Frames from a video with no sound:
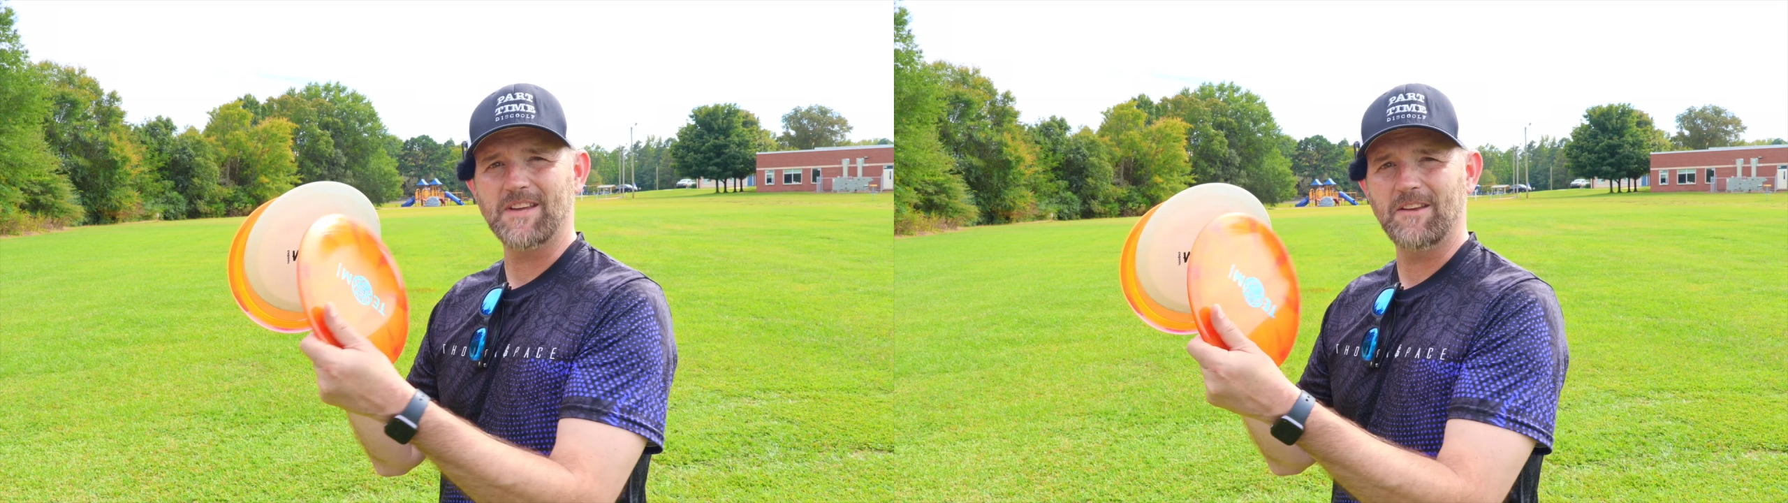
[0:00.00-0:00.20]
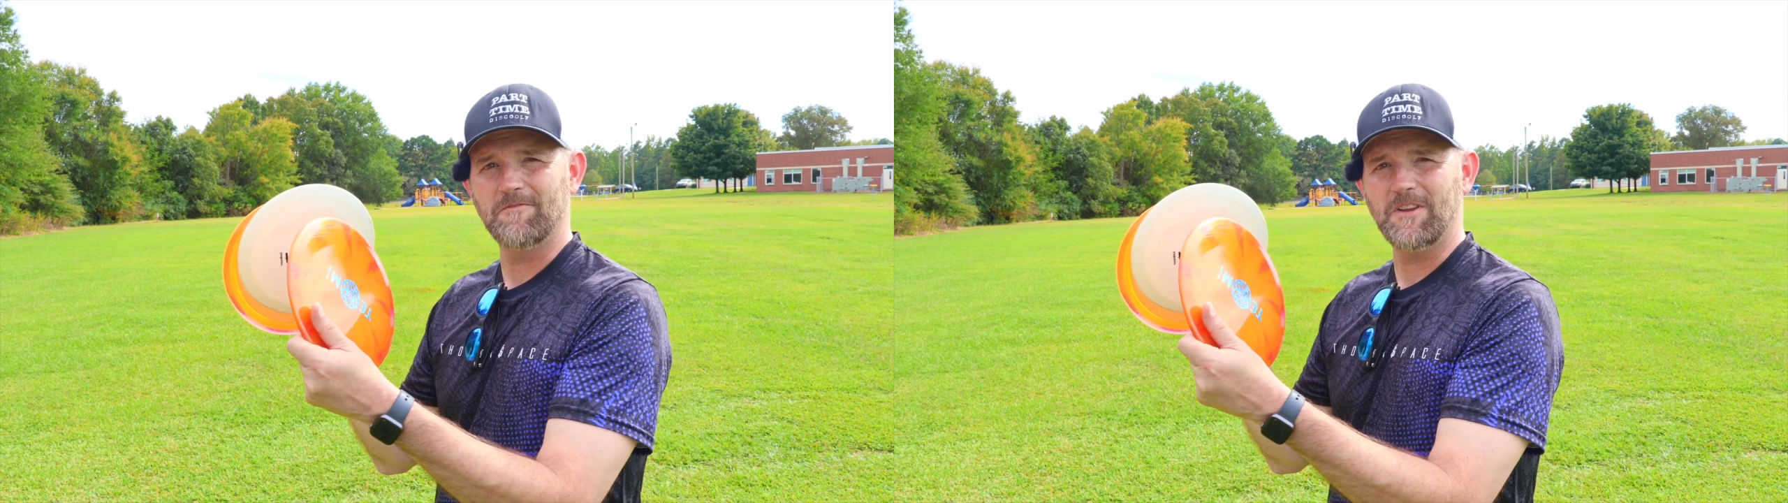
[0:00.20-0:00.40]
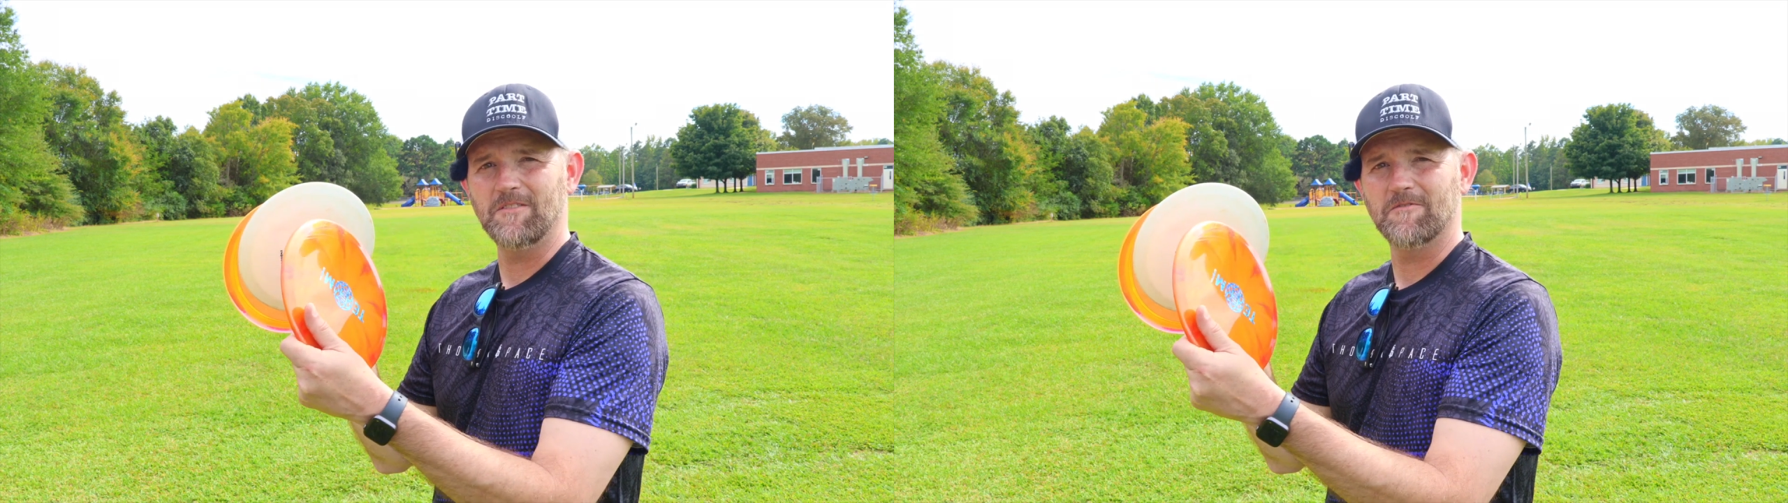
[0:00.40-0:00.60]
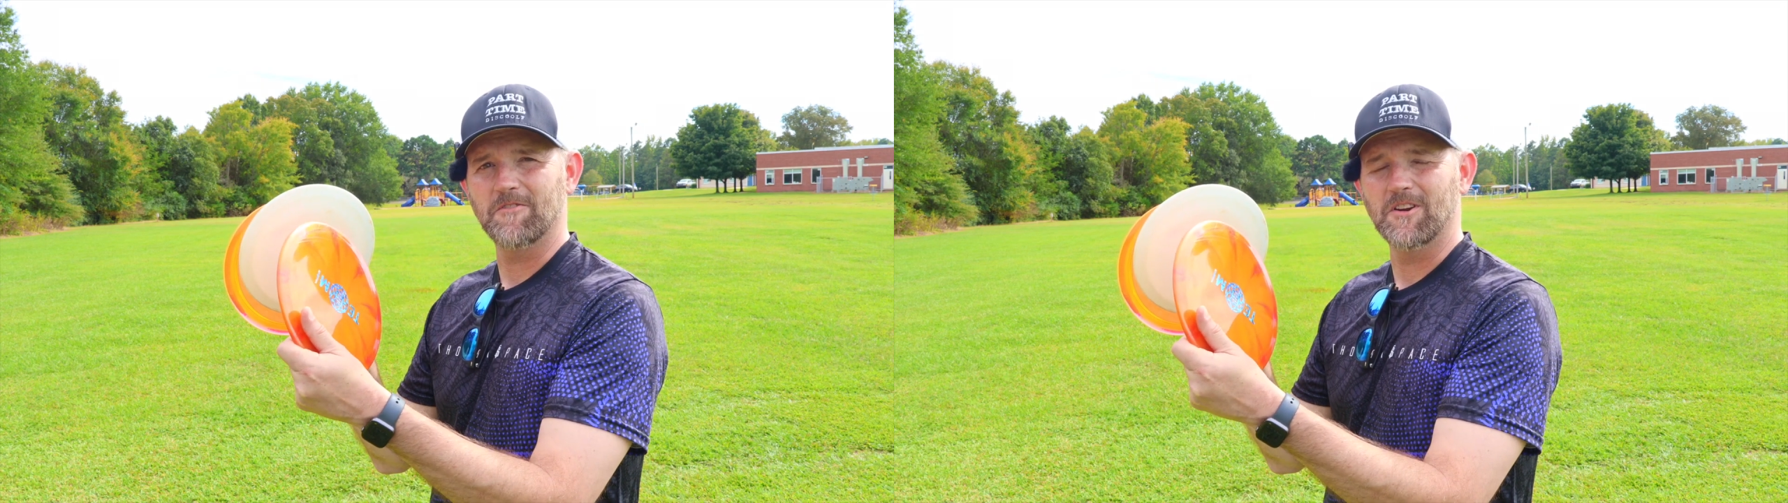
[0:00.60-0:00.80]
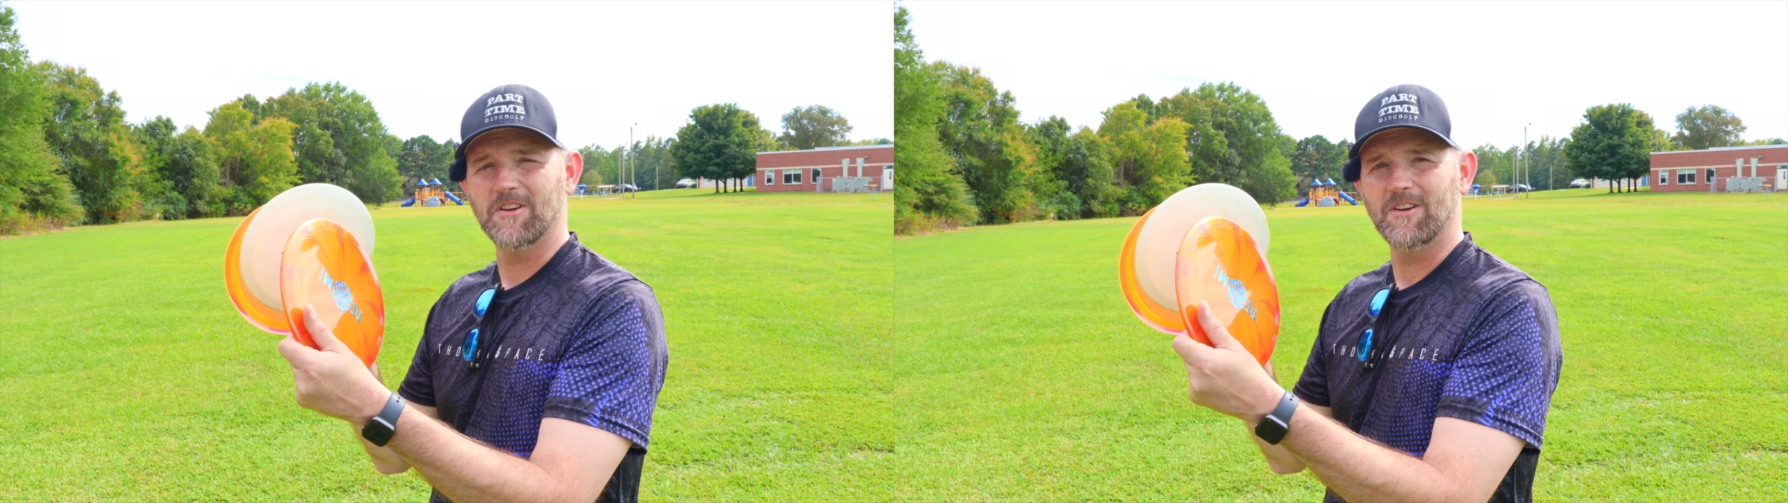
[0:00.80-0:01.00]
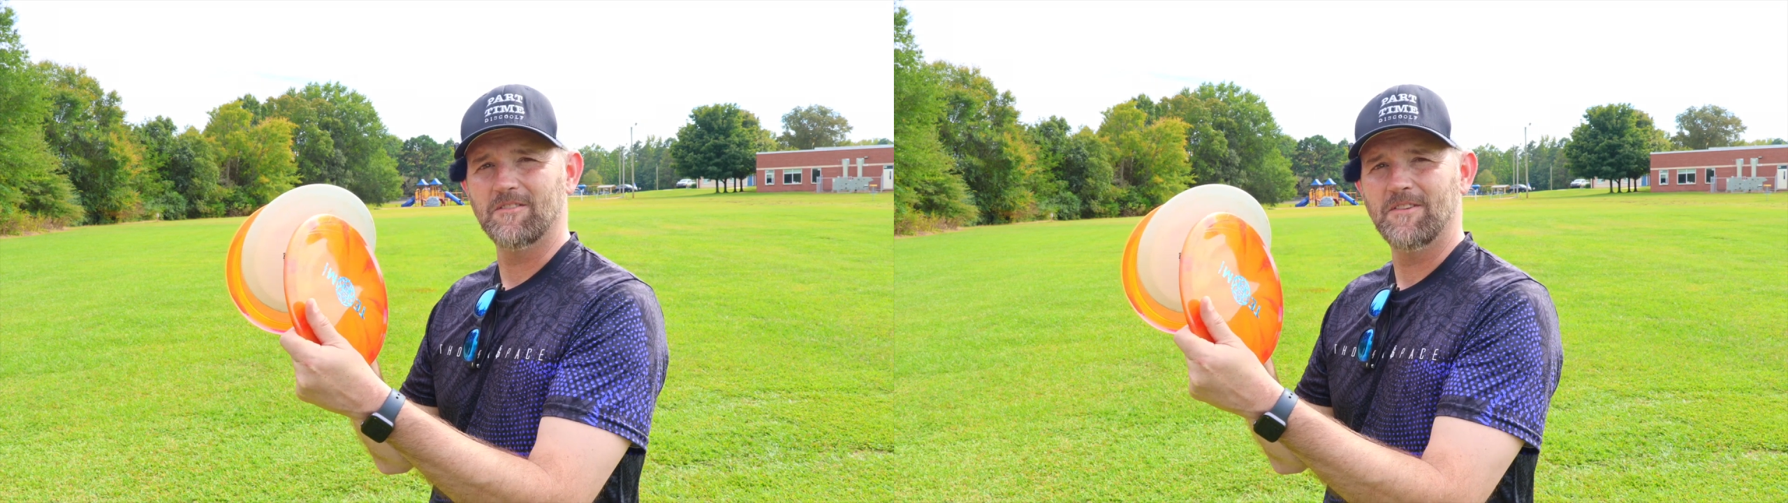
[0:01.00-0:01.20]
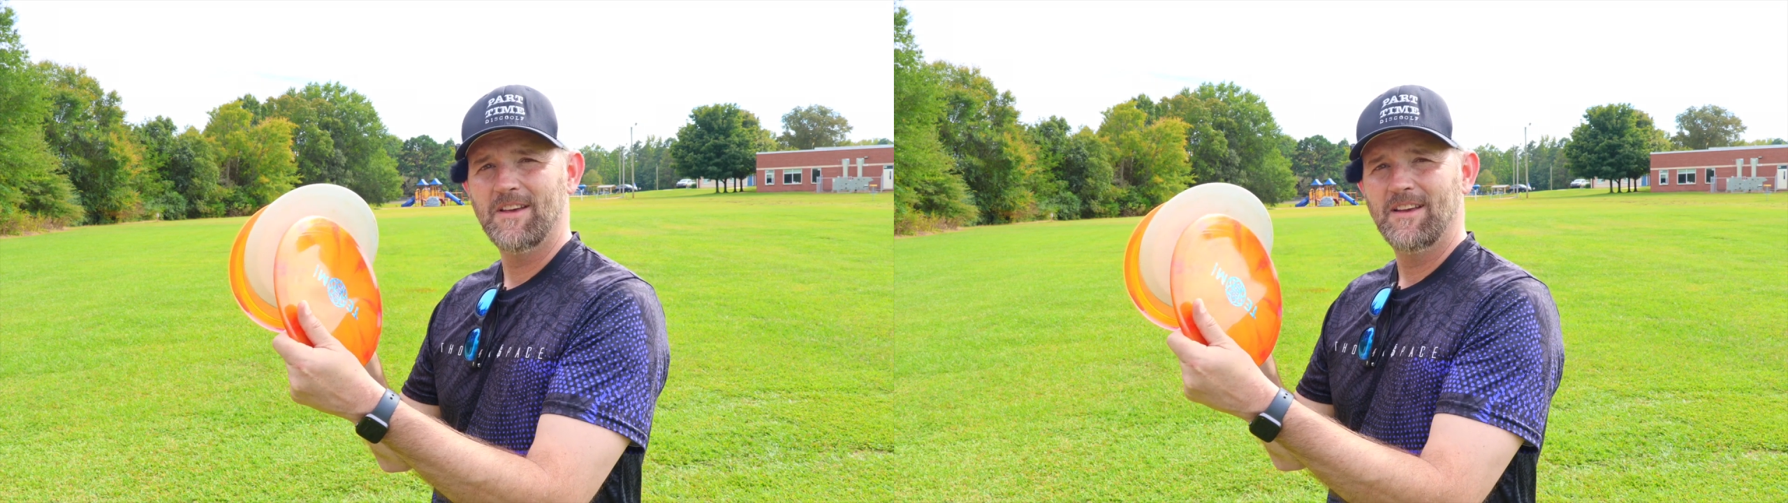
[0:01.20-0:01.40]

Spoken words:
10 feet in front of